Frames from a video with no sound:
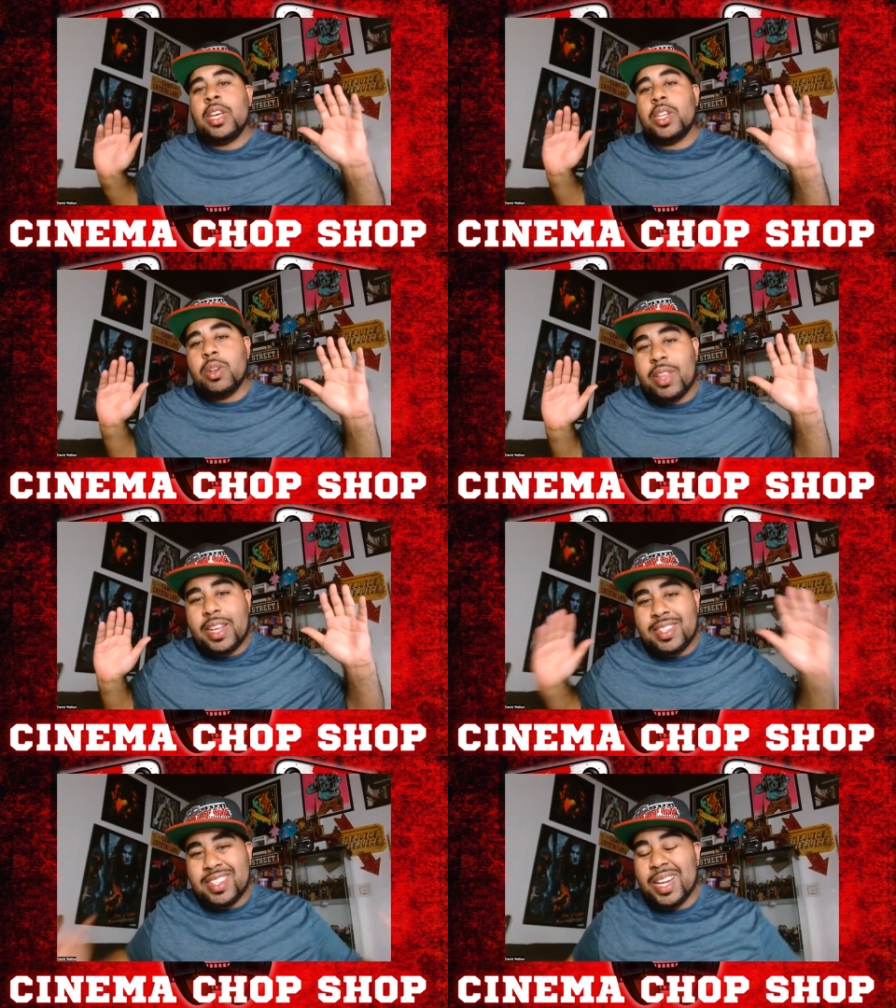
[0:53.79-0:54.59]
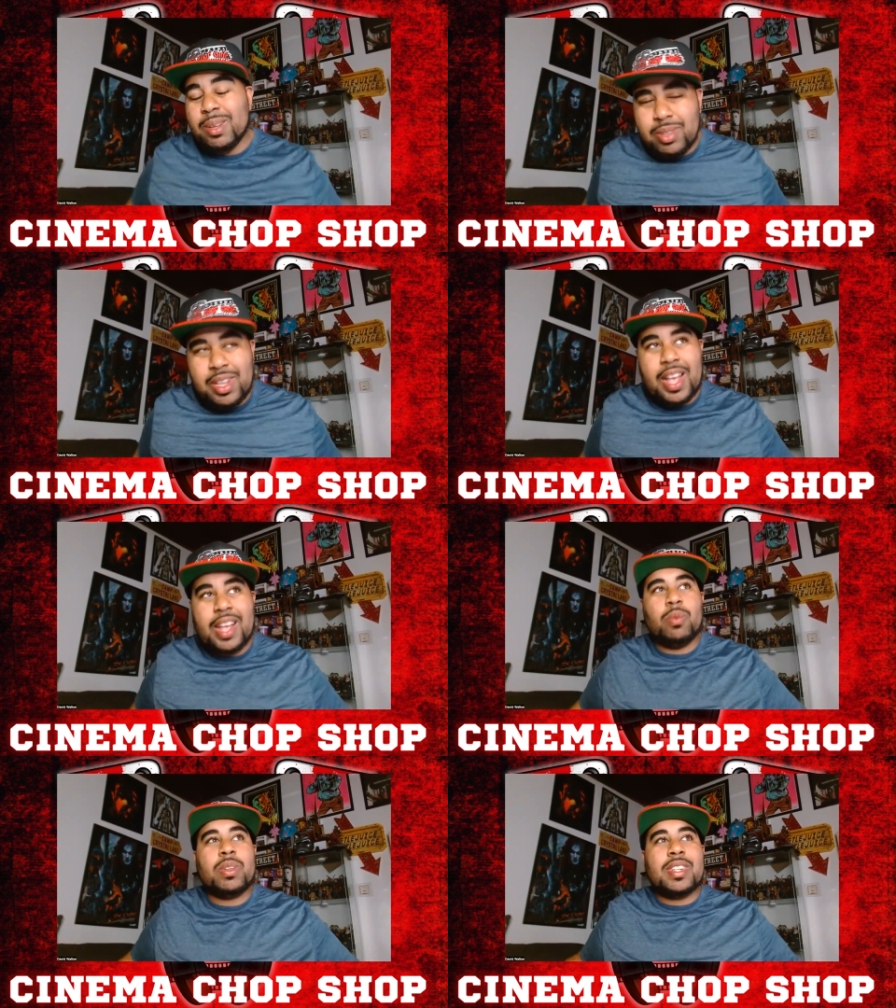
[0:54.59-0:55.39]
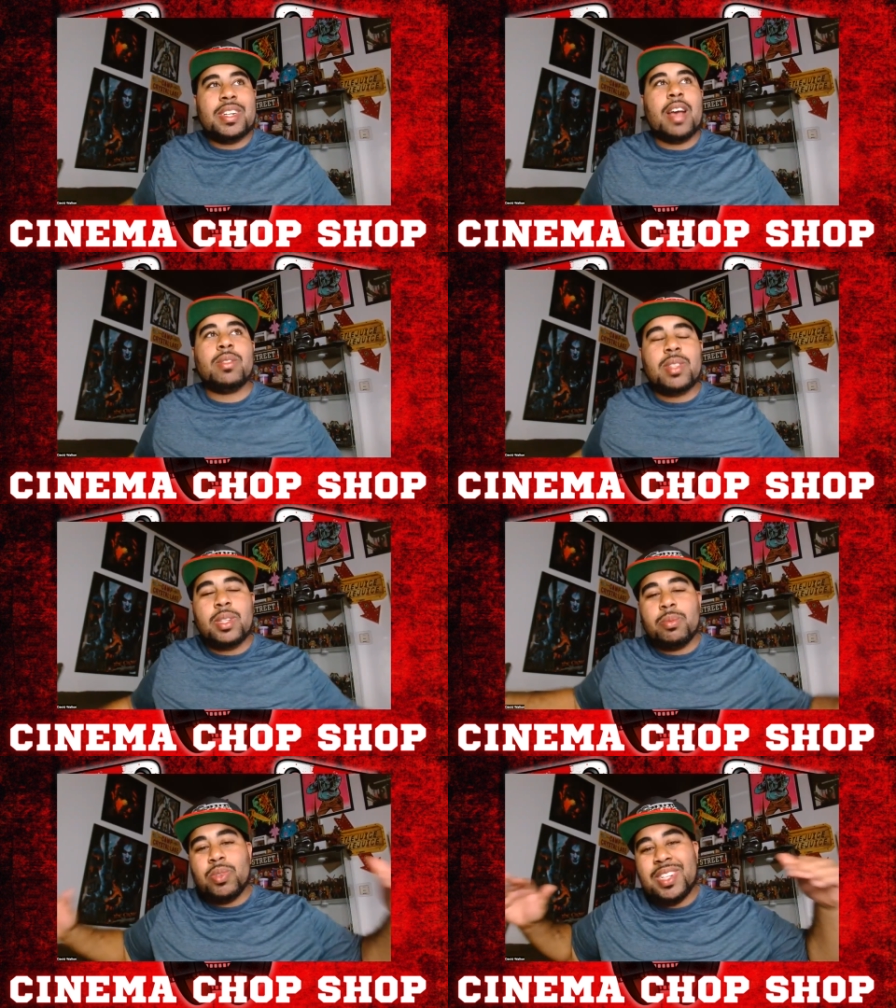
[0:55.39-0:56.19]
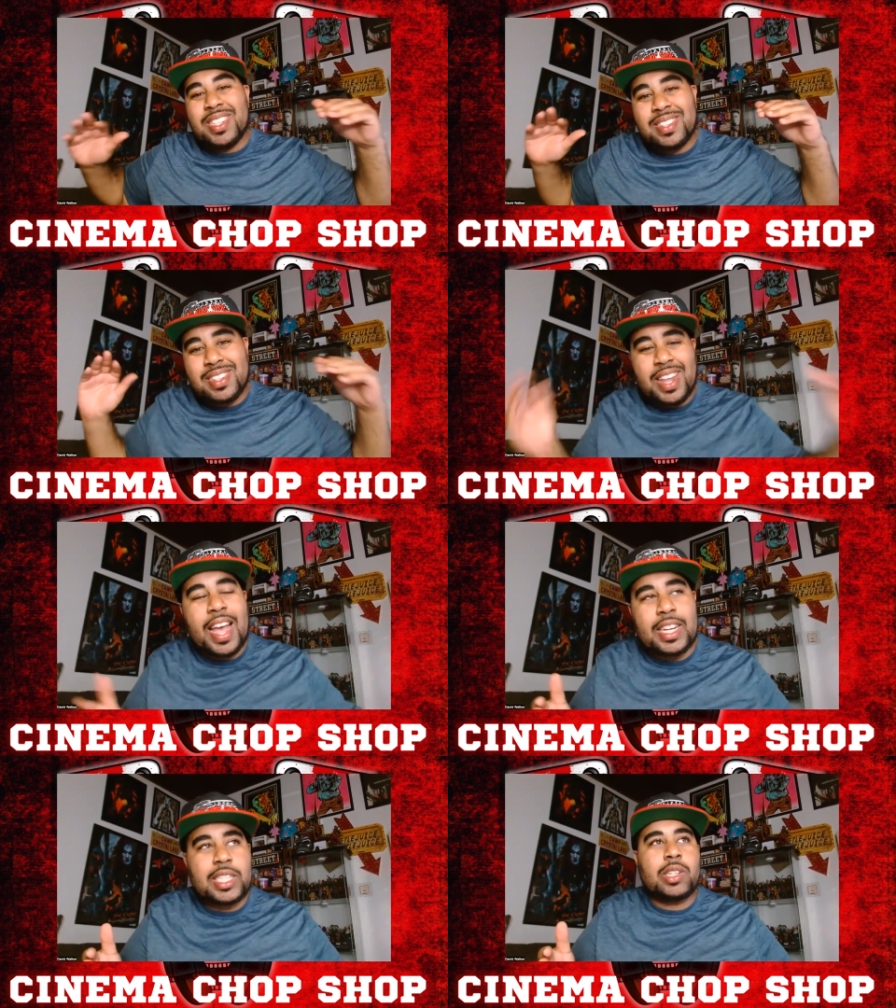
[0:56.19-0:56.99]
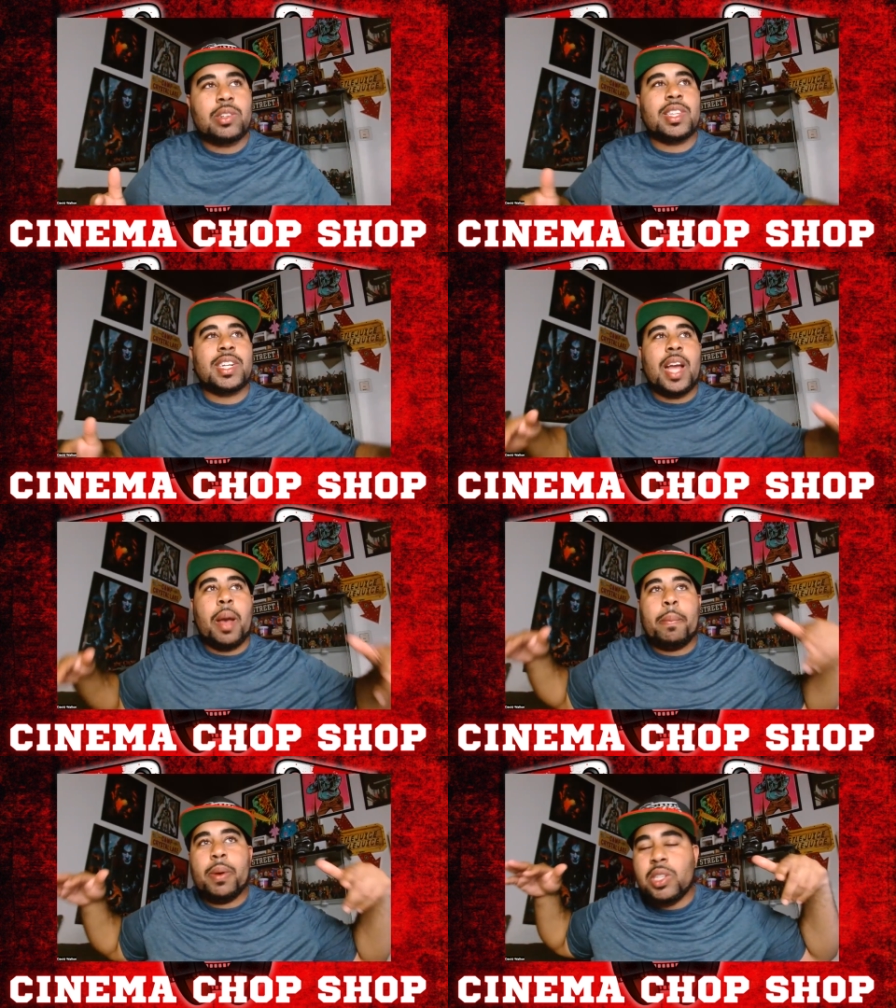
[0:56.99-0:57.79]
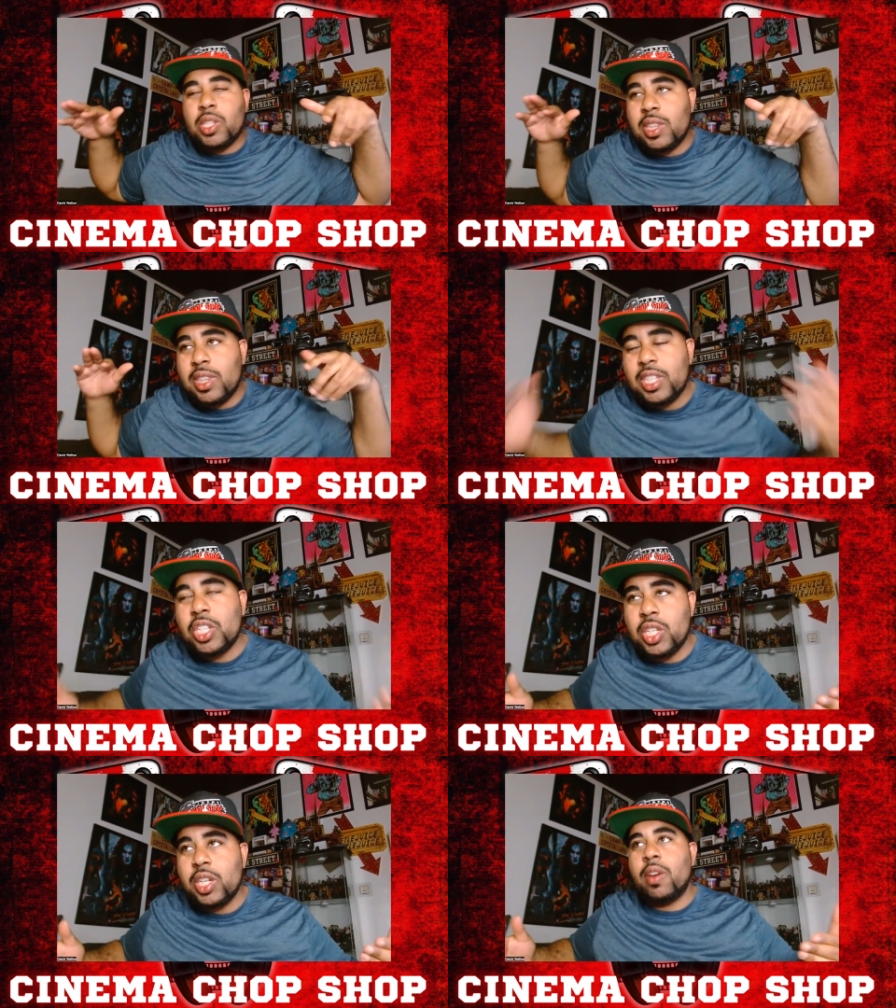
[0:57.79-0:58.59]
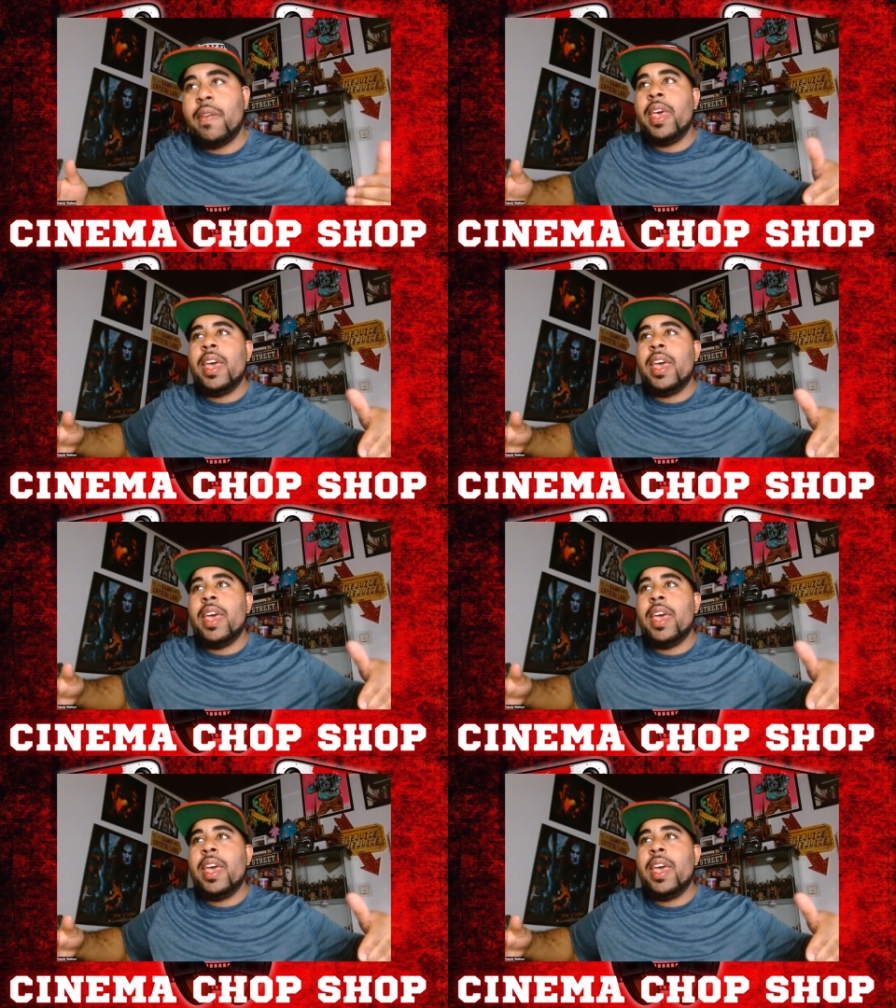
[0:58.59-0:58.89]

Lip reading: you know that Salem's Lot was announced to release last year, and then it got pushed to this year,